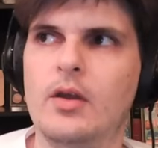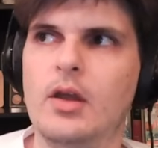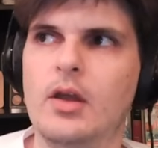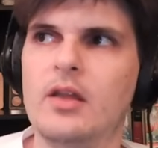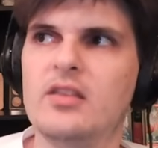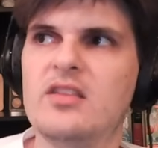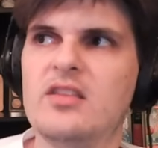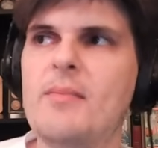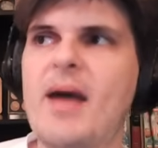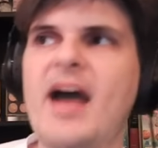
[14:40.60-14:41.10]

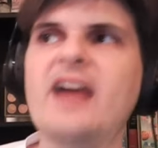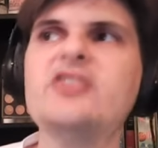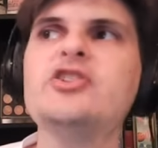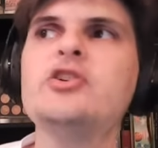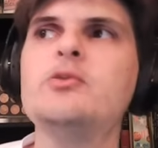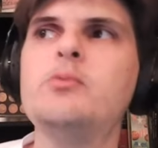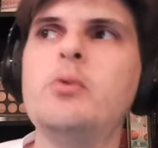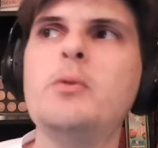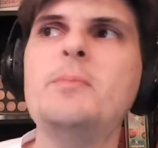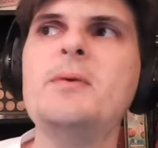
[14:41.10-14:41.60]
The
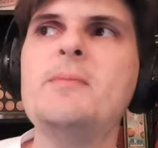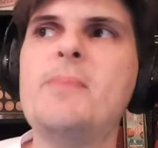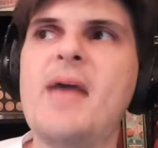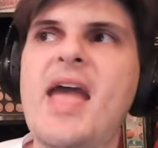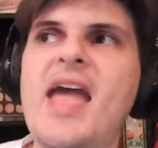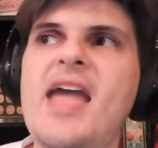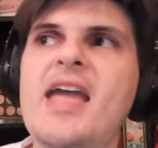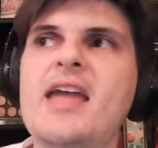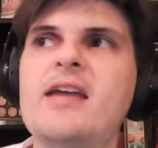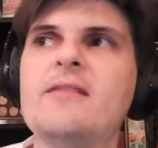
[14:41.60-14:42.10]
Magic will be
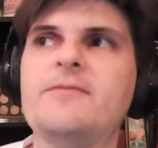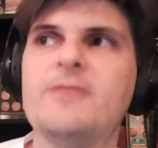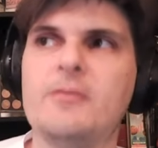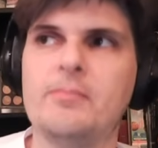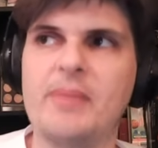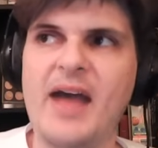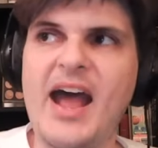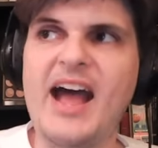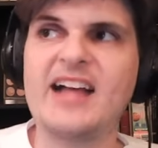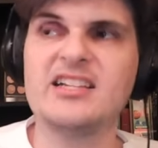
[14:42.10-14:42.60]
paying for
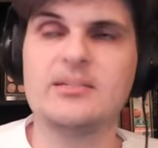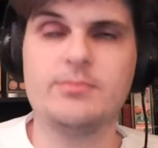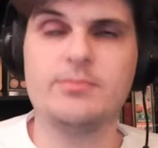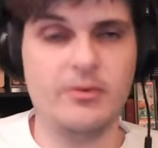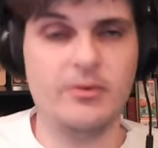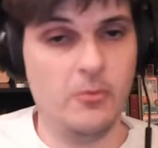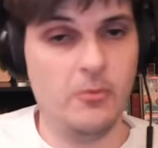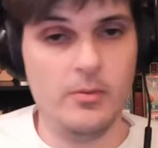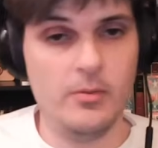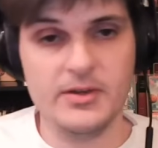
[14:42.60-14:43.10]
past
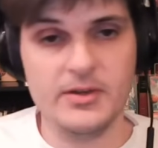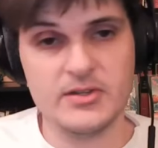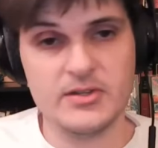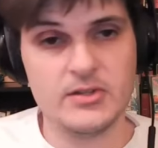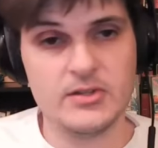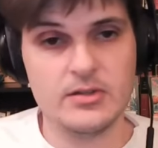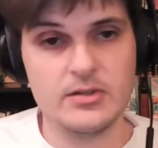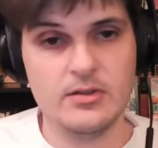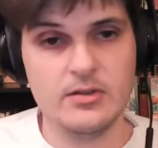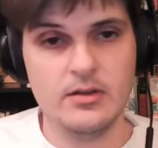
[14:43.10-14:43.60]

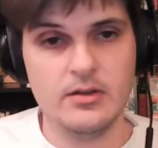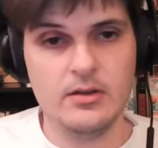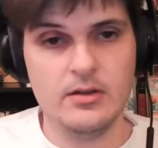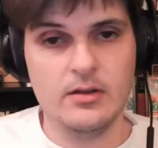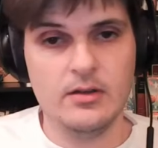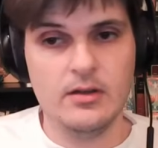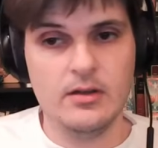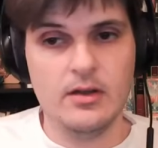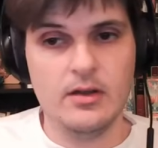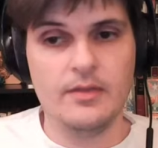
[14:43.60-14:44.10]
performance.
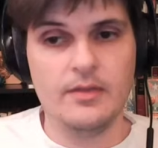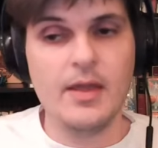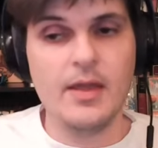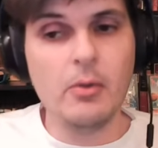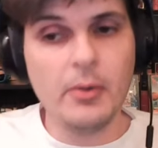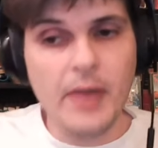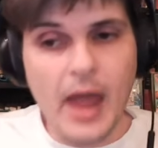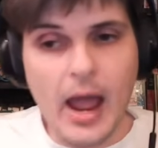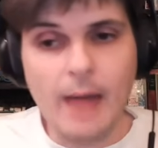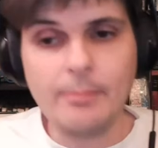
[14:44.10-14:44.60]
They
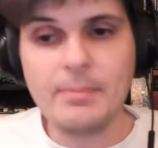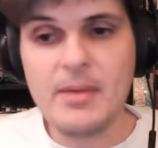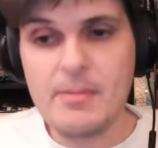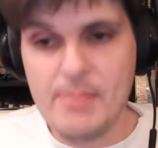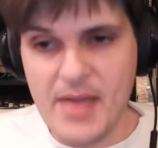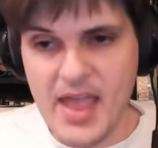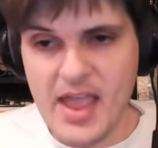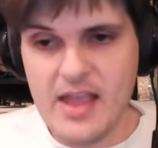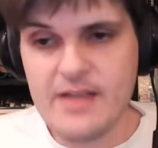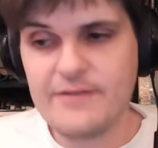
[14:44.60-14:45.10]
will not be
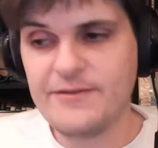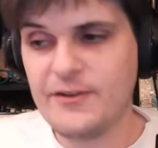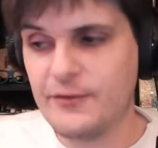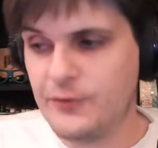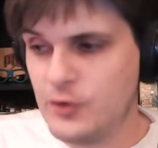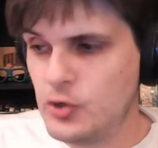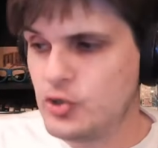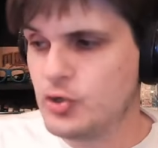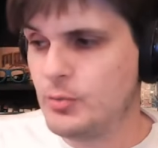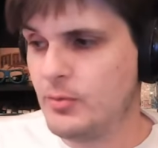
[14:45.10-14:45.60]
paying for
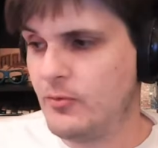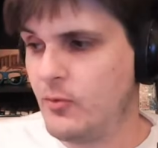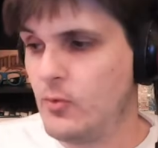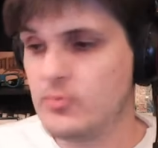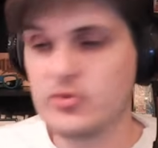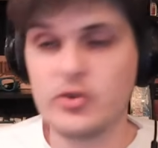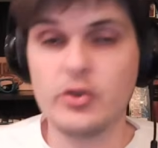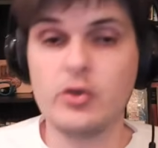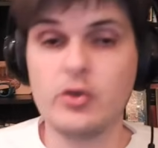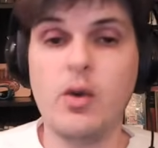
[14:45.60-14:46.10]
future
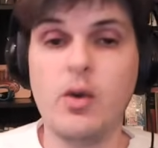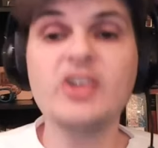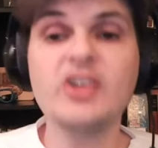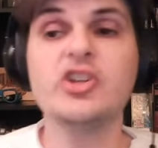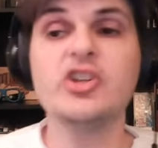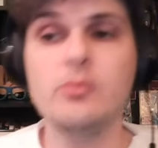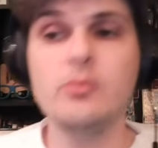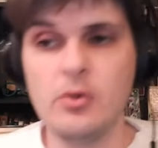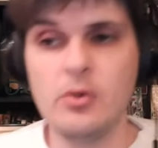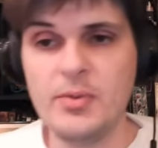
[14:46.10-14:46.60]
performance. So the
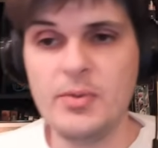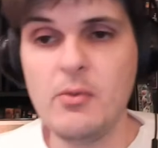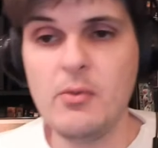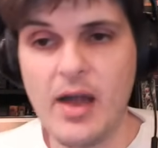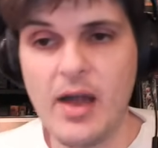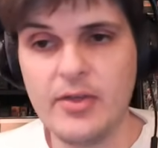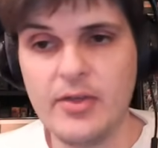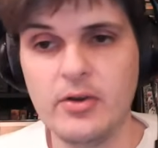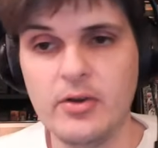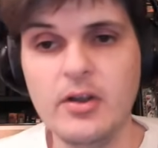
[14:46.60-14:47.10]
question will be
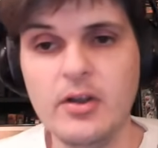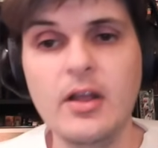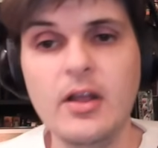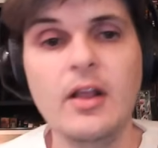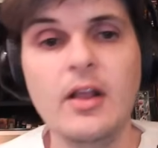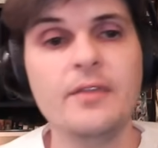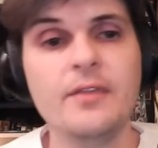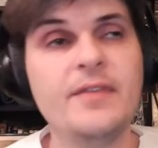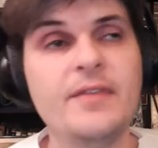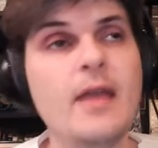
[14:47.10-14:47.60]
whether
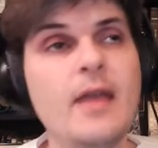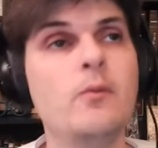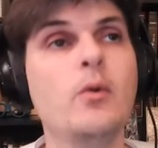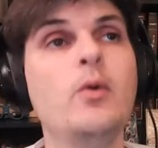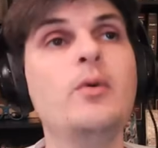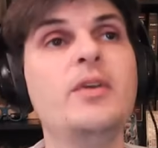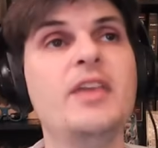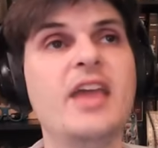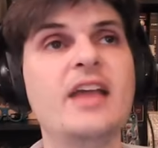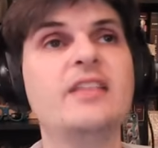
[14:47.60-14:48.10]
they
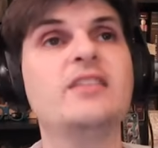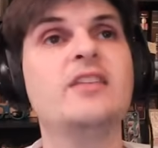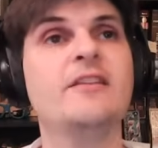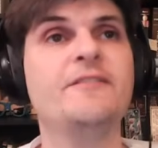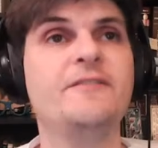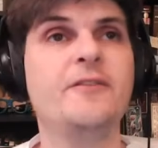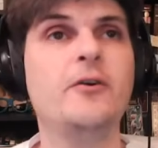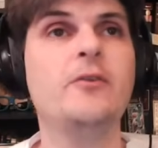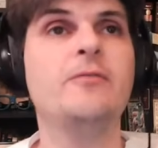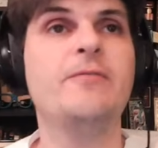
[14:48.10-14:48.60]
will get the
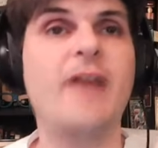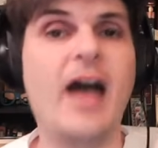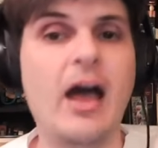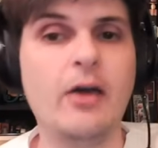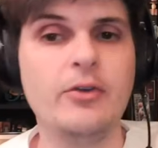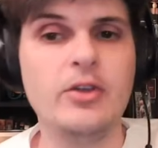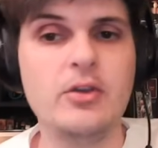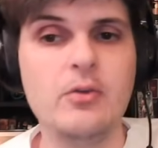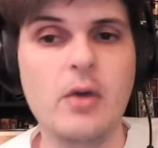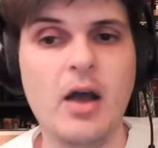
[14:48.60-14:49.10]
full
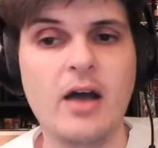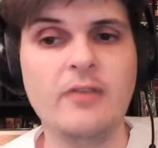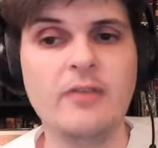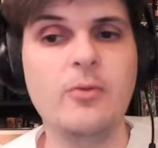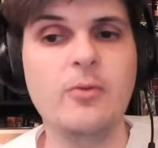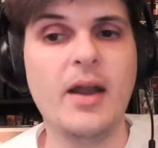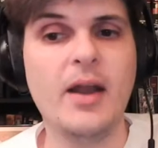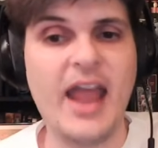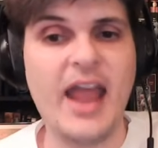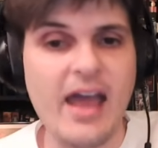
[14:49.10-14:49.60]
value of
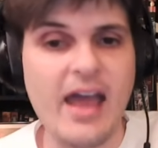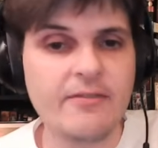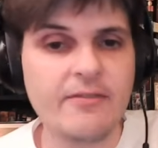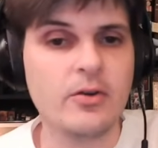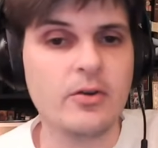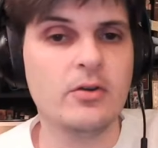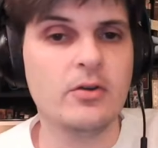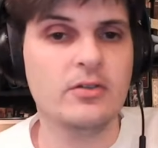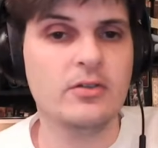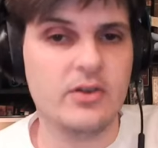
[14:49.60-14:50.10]

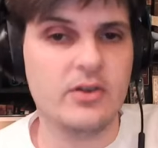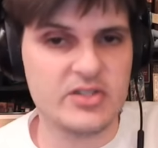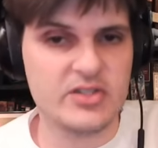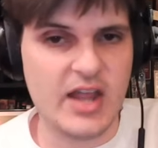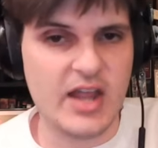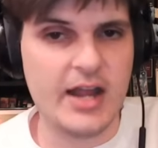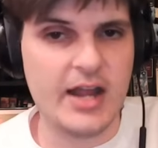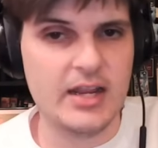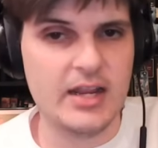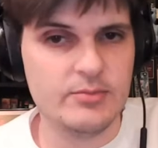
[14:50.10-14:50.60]
whatever they're
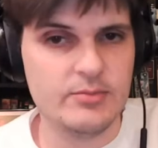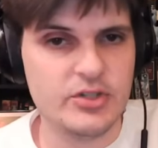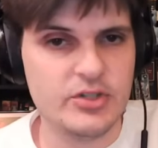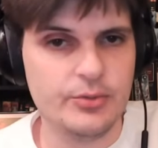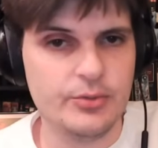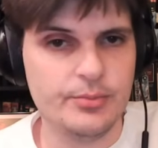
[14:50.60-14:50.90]
signing him to.